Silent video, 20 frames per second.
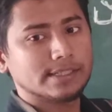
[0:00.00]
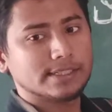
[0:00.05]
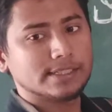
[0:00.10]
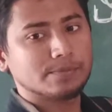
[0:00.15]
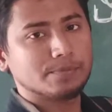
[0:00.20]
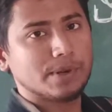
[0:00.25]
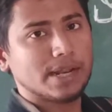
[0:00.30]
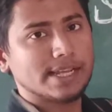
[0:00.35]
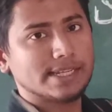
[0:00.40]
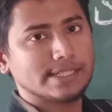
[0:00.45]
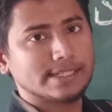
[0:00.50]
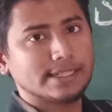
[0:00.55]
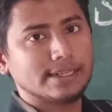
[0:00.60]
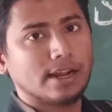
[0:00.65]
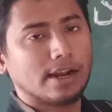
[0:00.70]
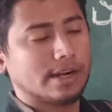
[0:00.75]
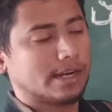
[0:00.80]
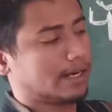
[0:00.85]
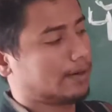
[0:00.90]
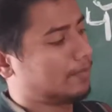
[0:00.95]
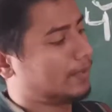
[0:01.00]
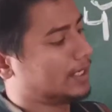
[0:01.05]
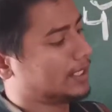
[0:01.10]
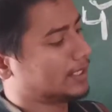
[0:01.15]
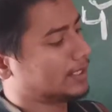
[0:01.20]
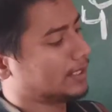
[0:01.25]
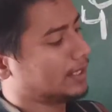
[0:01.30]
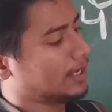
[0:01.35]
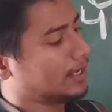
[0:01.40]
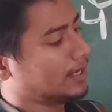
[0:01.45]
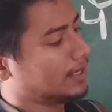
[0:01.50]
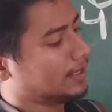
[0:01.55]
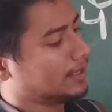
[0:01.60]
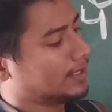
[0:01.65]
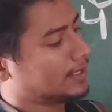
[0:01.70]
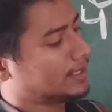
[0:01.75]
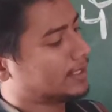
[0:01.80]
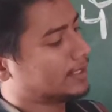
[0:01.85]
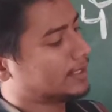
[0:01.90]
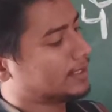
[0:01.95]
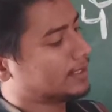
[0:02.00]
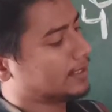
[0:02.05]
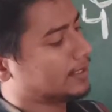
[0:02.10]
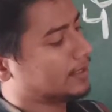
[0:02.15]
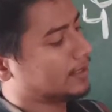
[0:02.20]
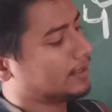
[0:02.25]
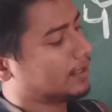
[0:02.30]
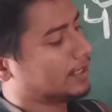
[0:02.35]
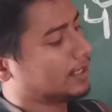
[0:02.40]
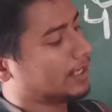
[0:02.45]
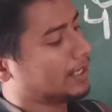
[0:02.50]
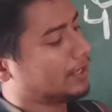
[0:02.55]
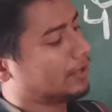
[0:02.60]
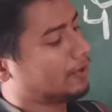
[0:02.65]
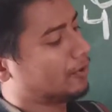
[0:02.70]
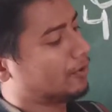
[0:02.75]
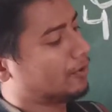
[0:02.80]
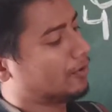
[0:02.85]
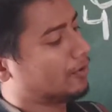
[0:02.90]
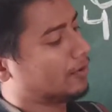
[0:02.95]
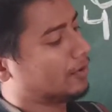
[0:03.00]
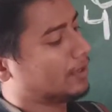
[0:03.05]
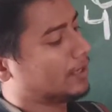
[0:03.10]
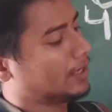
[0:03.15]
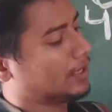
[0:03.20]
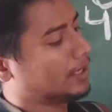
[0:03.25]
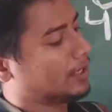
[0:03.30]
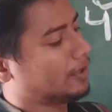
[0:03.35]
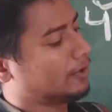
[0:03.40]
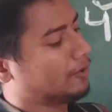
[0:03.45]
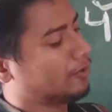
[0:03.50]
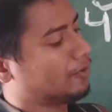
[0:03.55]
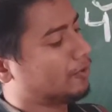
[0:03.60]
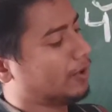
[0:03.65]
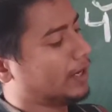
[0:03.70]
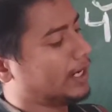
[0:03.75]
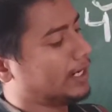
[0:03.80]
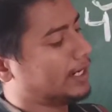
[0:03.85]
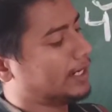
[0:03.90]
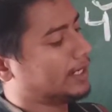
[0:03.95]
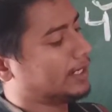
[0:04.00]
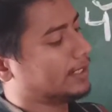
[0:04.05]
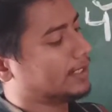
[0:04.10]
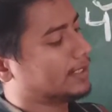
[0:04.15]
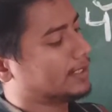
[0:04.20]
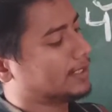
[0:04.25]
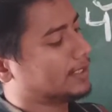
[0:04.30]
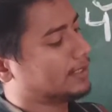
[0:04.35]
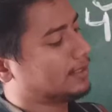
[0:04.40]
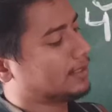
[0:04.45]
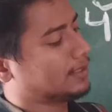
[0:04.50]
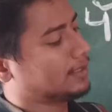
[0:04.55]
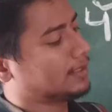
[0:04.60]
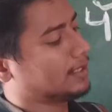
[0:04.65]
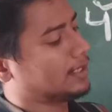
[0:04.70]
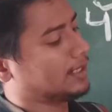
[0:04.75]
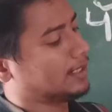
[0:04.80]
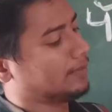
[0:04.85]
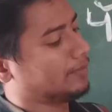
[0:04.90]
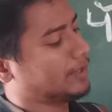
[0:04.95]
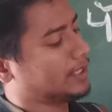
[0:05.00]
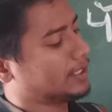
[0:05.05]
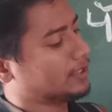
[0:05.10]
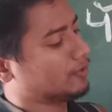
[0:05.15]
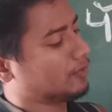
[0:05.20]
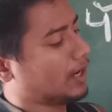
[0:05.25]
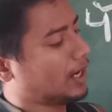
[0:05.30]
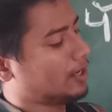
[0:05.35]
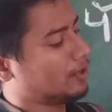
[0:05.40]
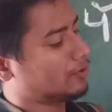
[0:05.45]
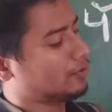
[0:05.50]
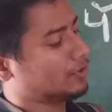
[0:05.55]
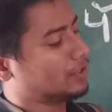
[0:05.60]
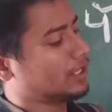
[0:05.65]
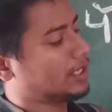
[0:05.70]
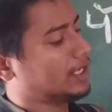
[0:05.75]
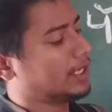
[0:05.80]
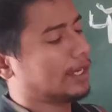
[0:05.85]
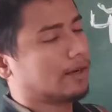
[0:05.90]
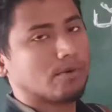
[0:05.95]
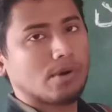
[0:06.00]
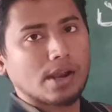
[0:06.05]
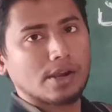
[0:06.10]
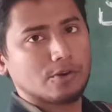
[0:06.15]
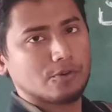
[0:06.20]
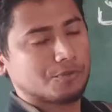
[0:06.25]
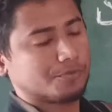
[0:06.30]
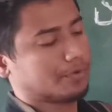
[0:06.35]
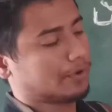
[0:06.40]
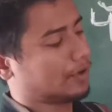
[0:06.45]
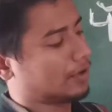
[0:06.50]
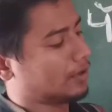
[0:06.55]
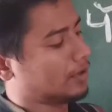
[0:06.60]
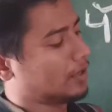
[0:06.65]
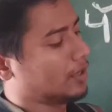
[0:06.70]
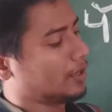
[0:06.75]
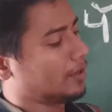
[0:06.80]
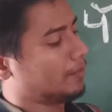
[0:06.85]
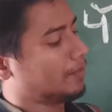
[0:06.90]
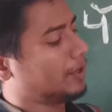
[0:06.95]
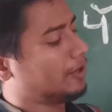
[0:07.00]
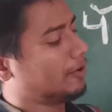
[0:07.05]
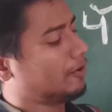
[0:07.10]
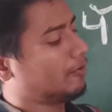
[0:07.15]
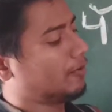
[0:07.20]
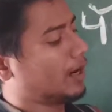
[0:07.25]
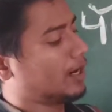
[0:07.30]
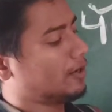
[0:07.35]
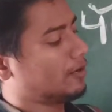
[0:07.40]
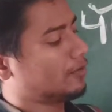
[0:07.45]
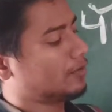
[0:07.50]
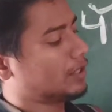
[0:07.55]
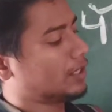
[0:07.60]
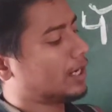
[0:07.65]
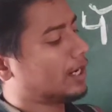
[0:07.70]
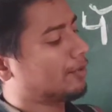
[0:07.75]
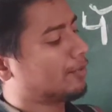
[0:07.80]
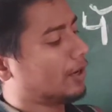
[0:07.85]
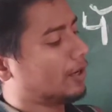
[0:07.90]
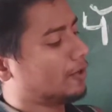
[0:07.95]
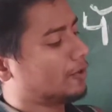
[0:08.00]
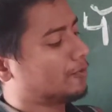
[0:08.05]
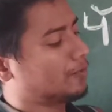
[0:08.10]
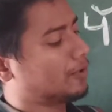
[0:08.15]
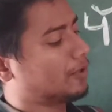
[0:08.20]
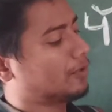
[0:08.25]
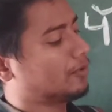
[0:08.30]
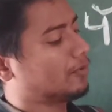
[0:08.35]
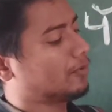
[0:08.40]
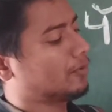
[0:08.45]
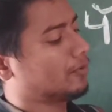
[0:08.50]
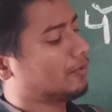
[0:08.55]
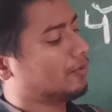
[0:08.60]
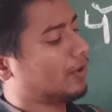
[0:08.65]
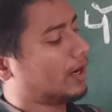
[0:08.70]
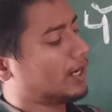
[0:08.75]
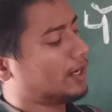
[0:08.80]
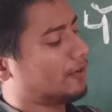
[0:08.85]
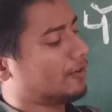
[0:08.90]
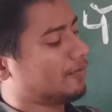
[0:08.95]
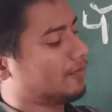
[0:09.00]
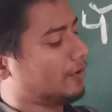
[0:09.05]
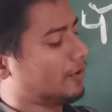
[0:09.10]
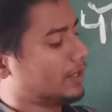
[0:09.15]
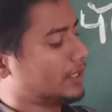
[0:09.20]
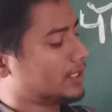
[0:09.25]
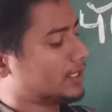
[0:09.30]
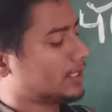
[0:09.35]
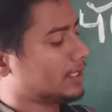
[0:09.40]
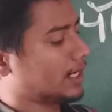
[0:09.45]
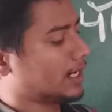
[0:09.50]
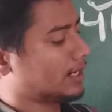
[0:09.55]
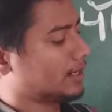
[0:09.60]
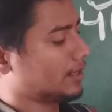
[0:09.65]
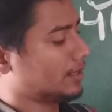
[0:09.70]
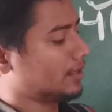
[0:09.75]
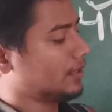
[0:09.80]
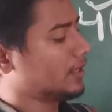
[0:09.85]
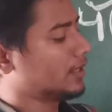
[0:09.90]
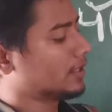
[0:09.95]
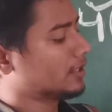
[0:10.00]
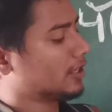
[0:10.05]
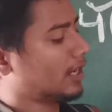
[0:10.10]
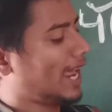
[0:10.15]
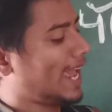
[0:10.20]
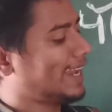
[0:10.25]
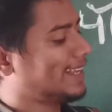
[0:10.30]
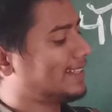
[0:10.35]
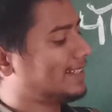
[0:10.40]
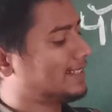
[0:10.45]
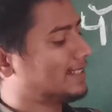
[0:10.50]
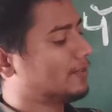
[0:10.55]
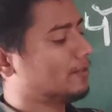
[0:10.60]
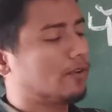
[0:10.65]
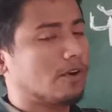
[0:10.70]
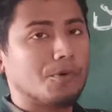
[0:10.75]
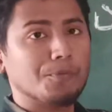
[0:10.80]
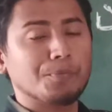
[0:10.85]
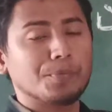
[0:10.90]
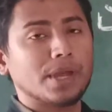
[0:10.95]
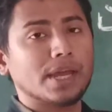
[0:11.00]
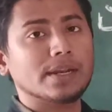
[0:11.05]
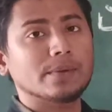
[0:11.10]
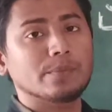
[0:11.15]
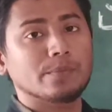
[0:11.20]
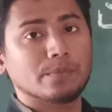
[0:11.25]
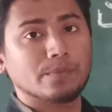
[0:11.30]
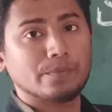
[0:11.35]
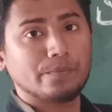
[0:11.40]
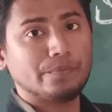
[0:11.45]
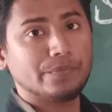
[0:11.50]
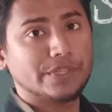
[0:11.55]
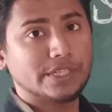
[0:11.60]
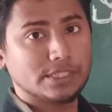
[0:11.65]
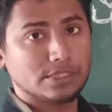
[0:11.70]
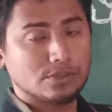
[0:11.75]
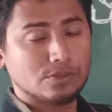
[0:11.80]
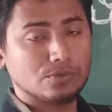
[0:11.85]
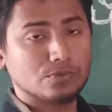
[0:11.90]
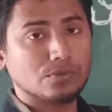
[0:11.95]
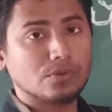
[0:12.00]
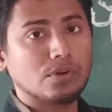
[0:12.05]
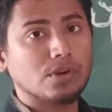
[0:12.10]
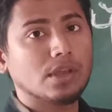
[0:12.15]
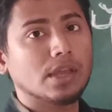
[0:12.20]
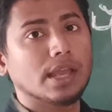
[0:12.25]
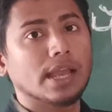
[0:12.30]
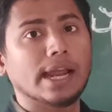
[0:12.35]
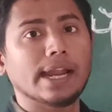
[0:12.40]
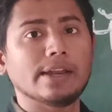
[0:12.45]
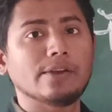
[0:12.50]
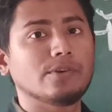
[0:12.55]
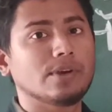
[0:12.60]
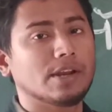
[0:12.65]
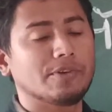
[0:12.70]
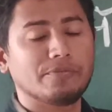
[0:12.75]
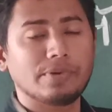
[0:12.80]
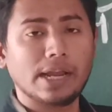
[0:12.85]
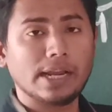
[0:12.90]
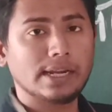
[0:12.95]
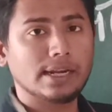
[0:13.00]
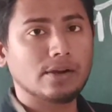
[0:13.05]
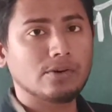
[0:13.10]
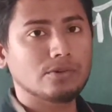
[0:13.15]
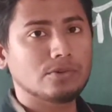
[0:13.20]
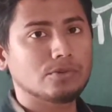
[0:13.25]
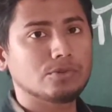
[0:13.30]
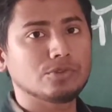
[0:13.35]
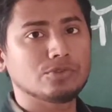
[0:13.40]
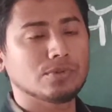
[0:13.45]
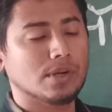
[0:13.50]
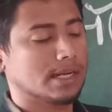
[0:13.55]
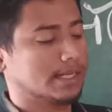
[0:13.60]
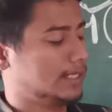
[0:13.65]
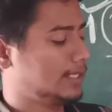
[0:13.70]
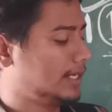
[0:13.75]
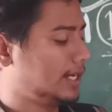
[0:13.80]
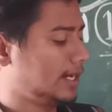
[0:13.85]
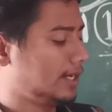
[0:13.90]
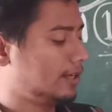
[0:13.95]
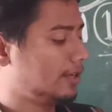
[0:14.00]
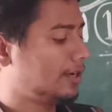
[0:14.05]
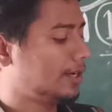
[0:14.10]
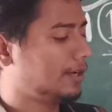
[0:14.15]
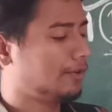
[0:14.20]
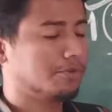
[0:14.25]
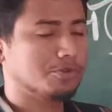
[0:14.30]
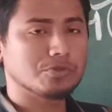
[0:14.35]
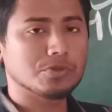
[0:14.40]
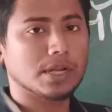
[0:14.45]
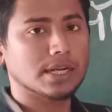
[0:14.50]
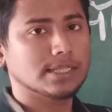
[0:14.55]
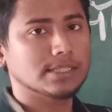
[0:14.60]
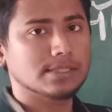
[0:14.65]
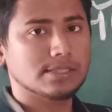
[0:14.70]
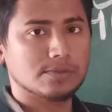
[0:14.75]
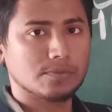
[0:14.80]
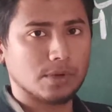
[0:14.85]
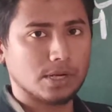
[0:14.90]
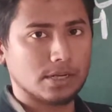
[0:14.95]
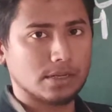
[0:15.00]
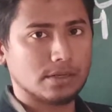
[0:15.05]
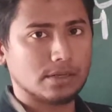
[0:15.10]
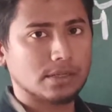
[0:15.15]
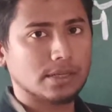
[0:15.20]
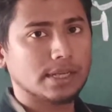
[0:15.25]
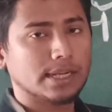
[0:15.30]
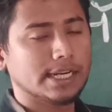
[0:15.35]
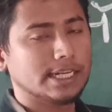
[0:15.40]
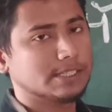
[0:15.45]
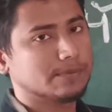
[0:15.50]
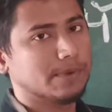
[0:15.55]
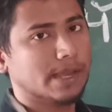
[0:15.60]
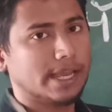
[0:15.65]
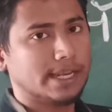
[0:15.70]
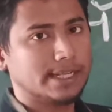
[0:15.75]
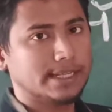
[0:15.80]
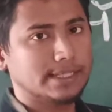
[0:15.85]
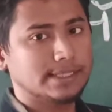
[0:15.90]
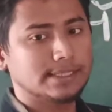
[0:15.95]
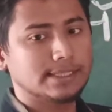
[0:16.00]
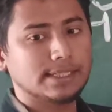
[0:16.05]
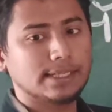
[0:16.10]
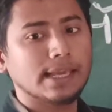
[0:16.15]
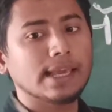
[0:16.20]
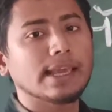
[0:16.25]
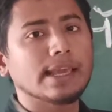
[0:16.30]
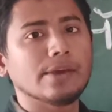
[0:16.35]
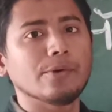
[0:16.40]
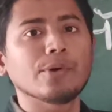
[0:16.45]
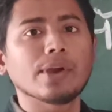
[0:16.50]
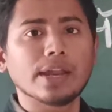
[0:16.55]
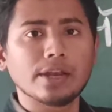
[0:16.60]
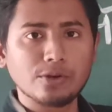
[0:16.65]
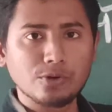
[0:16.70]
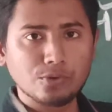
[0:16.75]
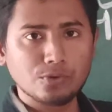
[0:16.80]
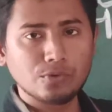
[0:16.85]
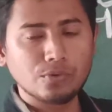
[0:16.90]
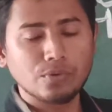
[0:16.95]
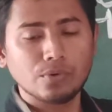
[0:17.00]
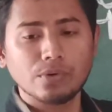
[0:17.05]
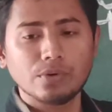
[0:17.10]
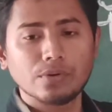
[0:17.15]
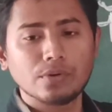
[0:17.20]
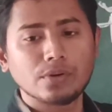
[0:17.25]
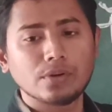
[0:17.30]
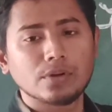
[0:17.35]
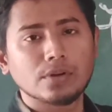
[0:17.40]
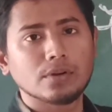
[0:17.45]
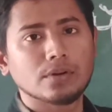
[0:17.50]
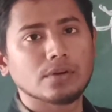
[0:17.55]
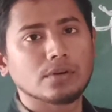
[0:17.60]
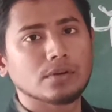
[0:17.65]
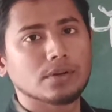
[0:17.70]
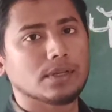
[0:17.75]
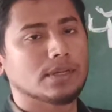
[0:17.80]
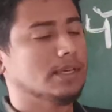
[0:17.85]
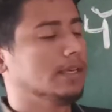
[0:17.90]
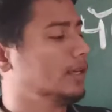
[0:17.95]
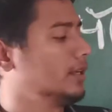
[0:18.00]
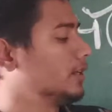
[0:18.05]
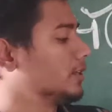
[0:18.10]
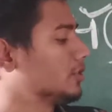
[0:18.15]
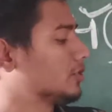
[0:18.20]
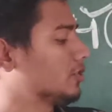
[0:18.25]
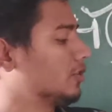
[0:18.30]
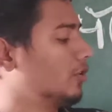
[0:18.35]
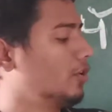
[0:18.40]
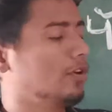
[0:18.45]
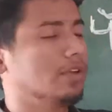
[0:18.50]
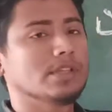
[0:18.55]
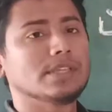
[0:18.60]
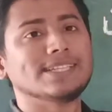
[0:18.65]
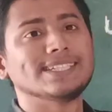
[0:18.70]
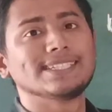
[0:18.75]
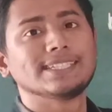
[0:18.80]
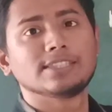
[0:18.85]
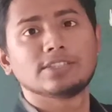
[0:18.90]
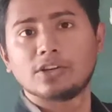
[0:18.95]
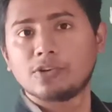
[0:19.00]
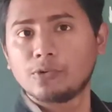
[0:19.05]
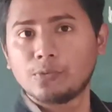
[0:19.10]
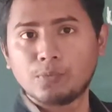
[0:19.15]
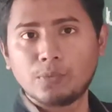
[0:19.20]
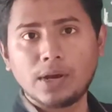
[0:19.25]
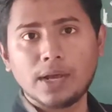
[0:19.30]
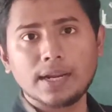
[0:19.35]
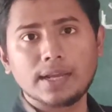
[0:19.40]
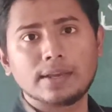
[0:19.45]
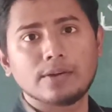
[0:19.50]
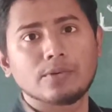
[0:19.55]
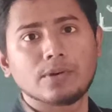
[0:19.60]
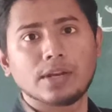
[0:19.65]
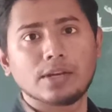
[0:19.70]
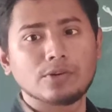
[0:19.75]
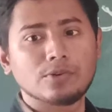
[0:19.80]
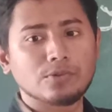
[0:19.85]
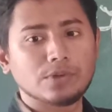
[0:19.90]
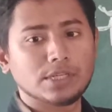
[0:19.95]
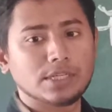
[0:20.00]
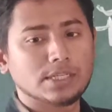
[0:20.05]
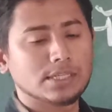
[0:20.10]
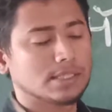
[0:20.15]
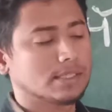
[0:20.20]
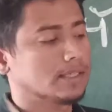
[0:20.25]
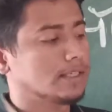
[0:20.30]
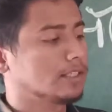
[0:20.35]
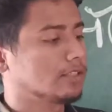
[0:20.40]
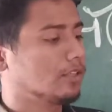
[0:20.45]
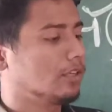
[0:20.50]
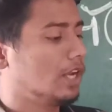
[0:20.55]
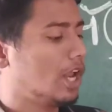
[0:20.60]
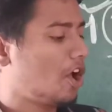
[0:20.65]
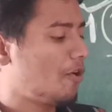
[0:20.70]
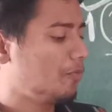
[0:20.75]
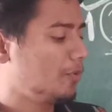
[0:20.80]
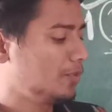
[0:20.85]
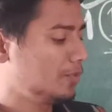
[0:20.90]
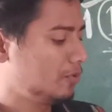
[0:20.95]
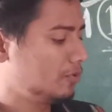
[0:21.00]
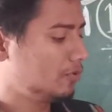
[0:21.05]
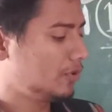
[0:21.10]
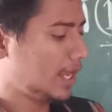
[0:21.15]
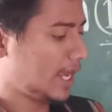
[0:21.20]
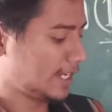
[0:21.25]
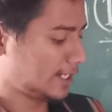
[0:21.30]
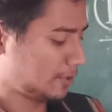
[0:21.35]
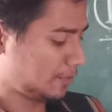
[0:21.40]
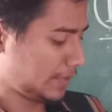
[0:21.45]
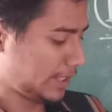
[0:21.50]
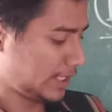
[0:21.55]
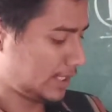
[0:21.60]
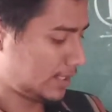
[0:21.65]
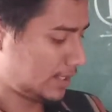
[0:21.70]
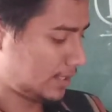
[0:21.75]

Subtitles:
This is placed in 100 place. This is 20. This is 3. Means 1, 2, 3. Here 1, 2, 4. Between 1, 2, 3 and 1, 2, 4, 1, 2, 4 is greater. So like this you compare these two and you can find out which one is greater and which one is smaller. It is very easy. You can do. So this is your homework. You can do it. So now move to next page.